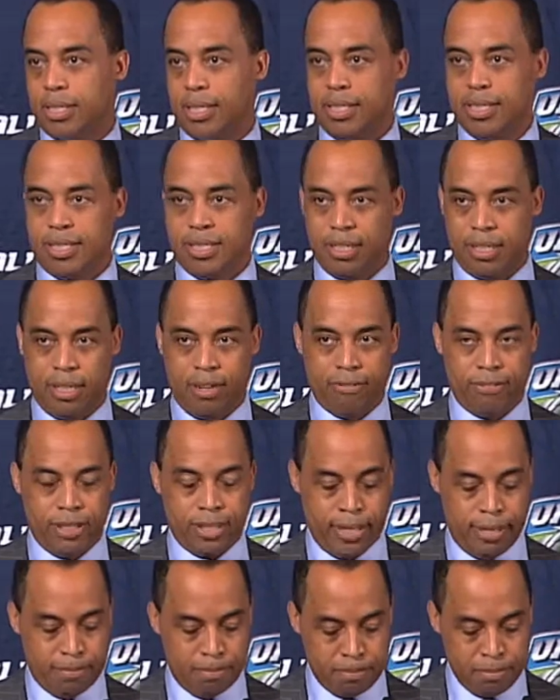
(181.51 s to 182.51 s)
is
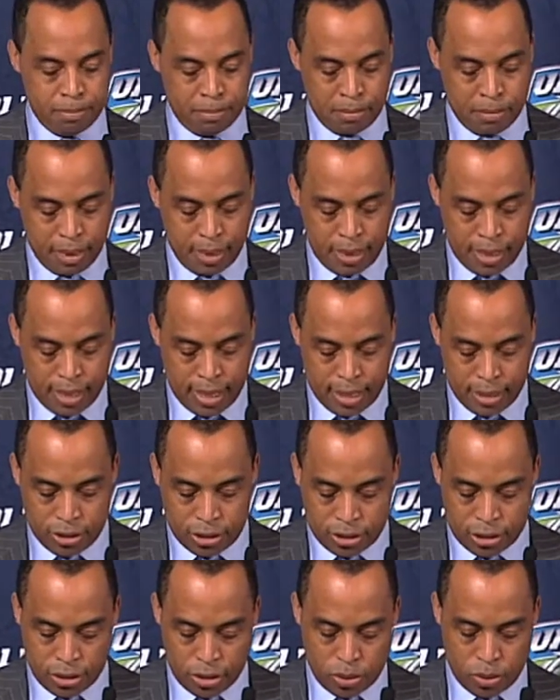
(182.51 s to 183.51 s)
significant. And
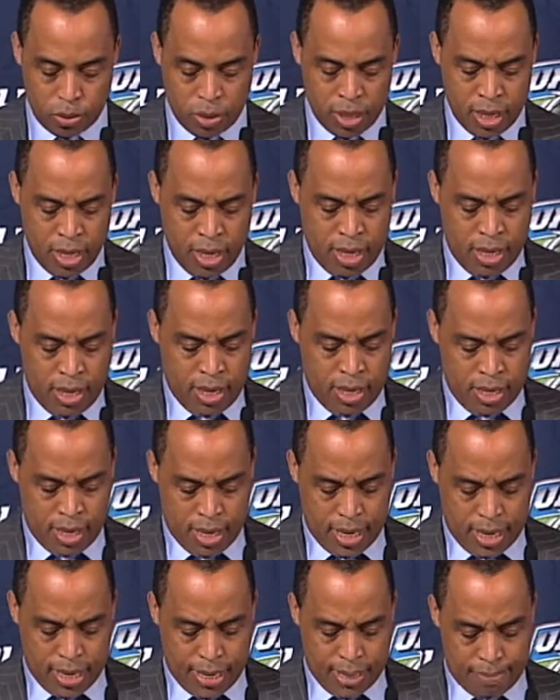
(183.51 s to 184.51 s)
so
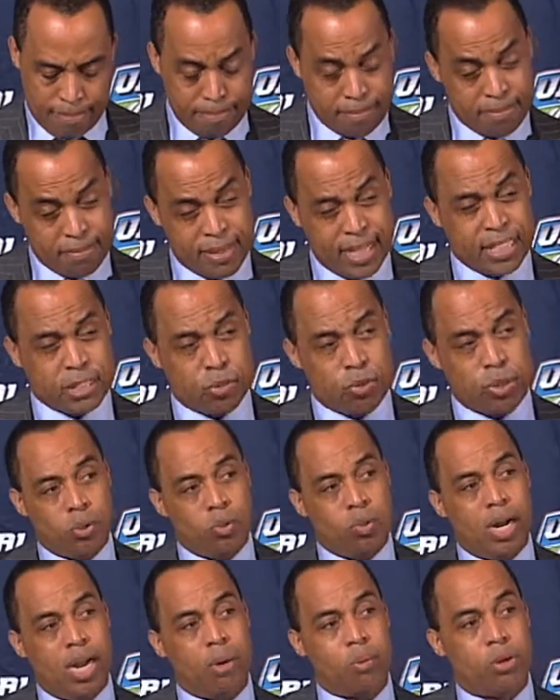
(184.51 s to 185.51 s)
that's
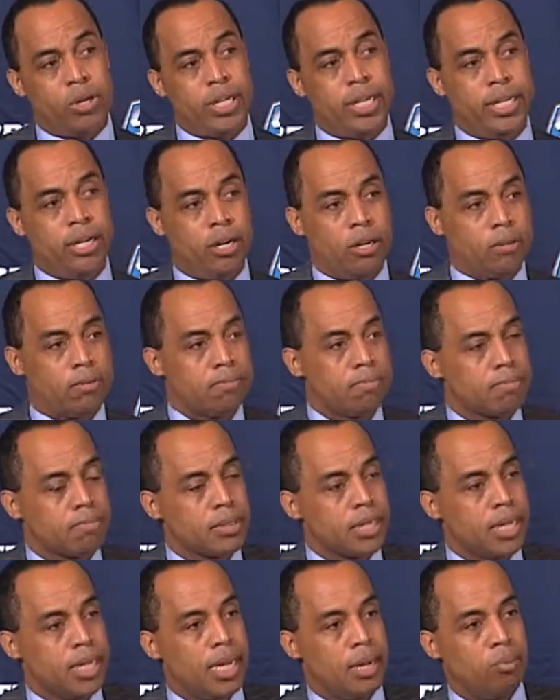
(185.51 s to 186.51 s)
why we're here.
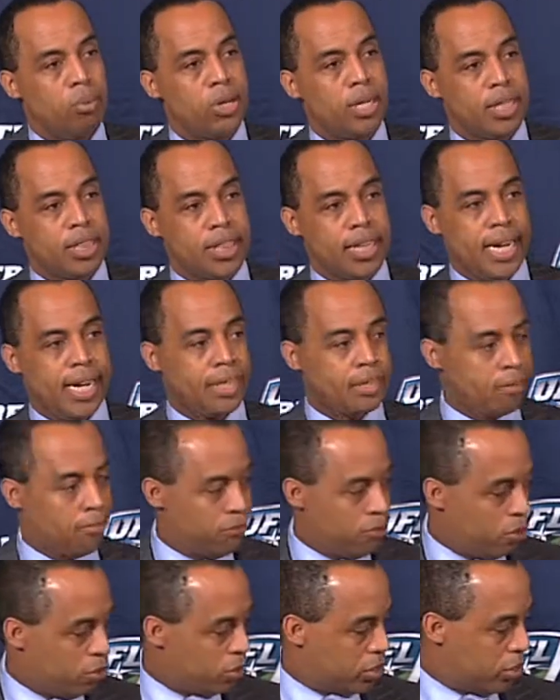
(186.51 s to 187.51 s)
I want to thank the
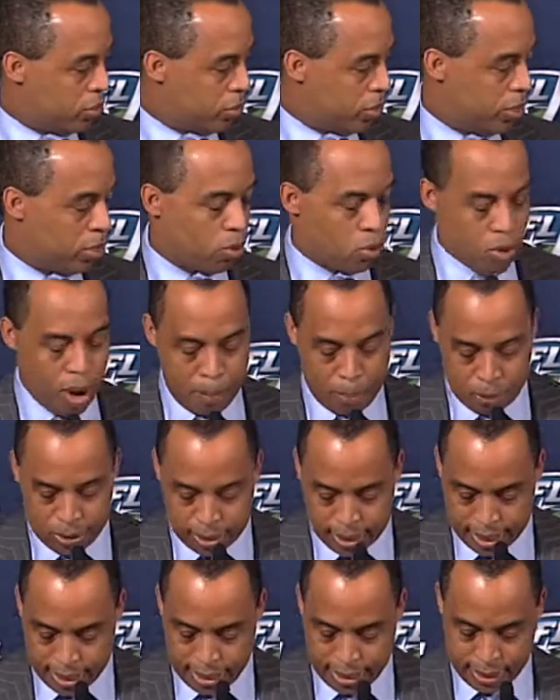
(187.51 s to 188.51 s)
folks that are here
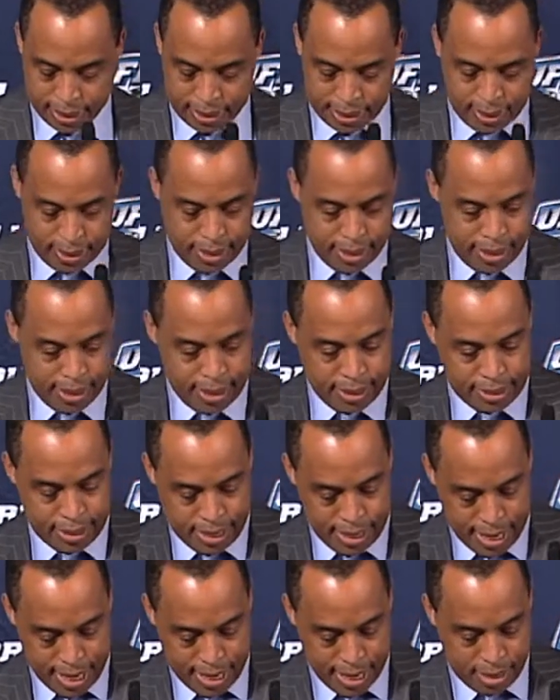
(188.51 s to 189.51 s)
representing us
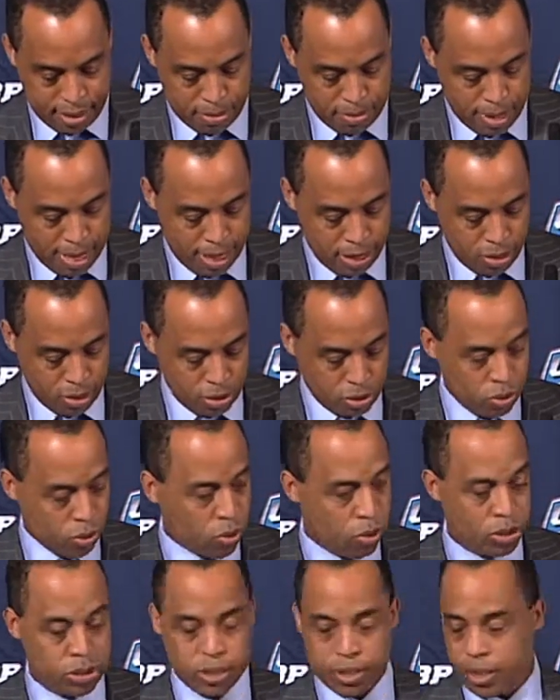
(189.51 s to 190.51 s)
today, the mayor, of
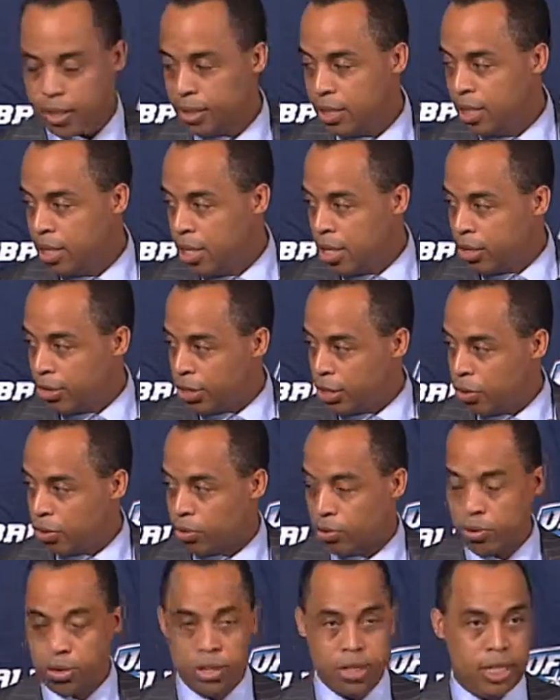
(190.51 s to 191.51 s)
course, and the
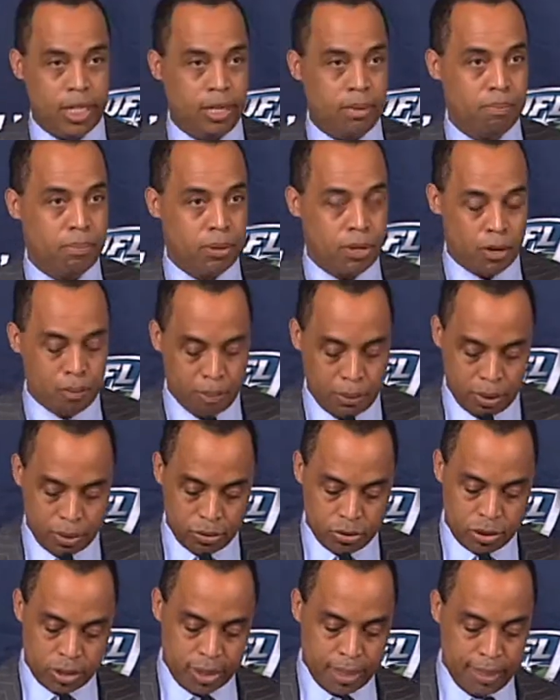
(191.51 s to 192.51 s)
owner of the team, Paul
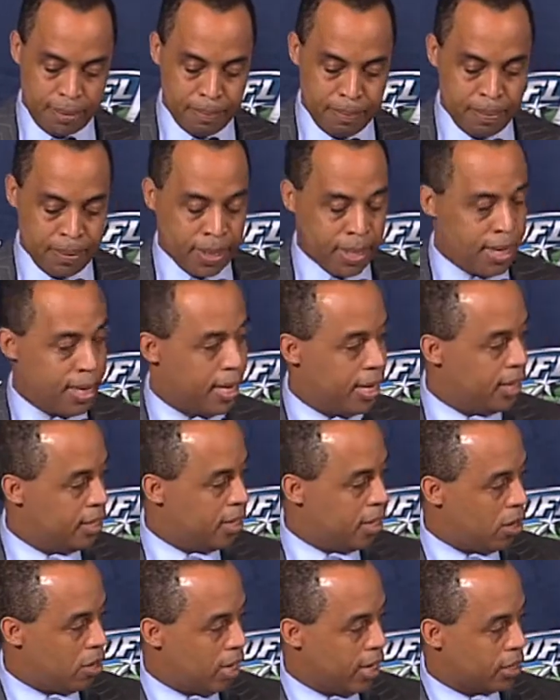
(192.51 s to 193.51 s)
Pelosi, and
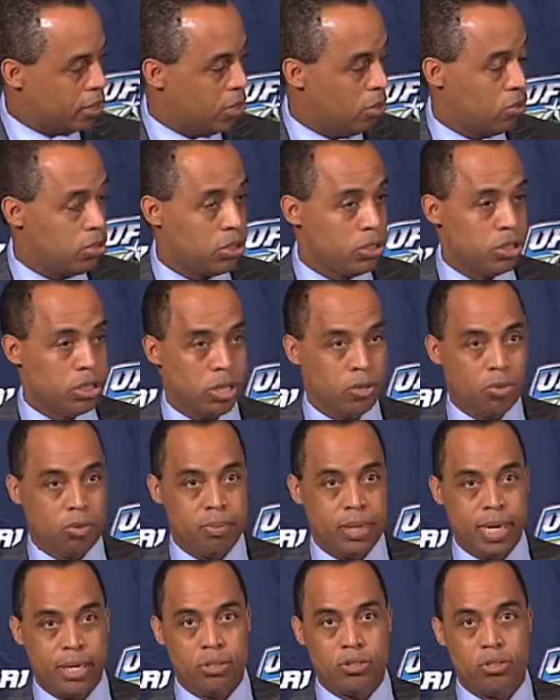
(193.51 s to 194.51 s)
our head coach and general
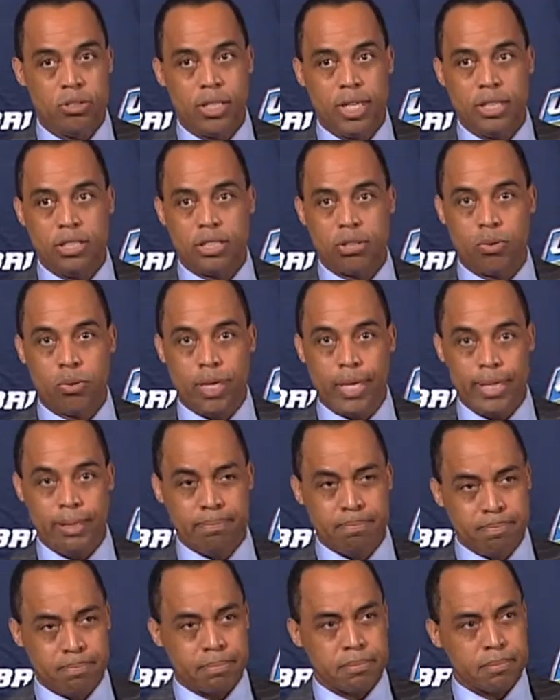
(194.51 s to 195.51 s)
manager, Dennis Green.
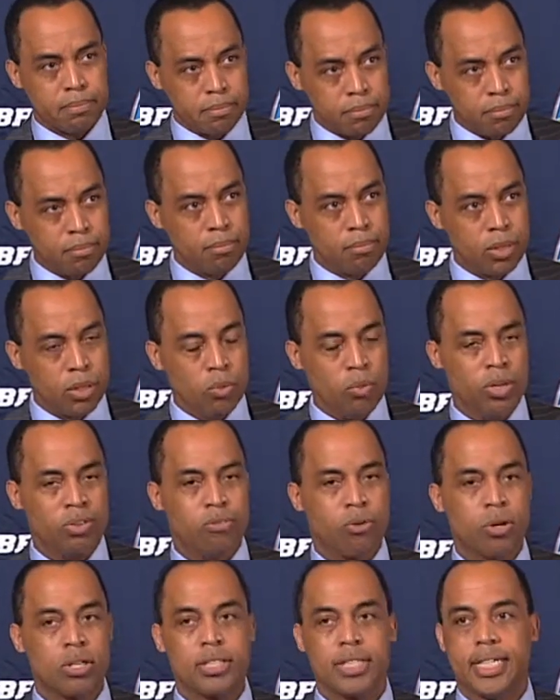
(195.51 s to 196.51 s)
We've
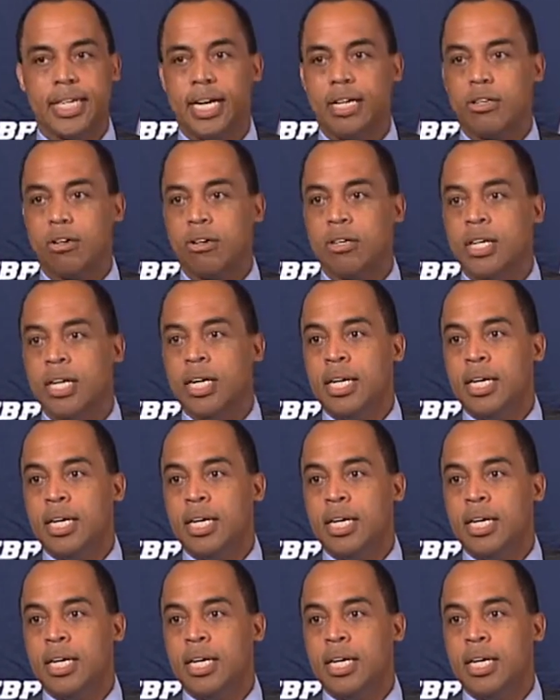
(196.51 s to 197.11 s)
worked together